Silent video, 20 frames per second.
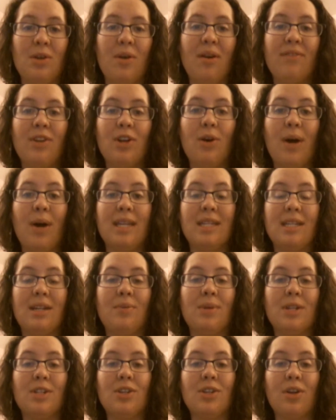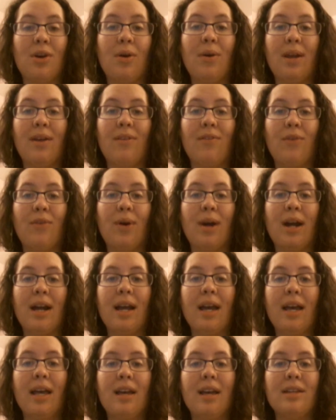You have no idea what you're going for.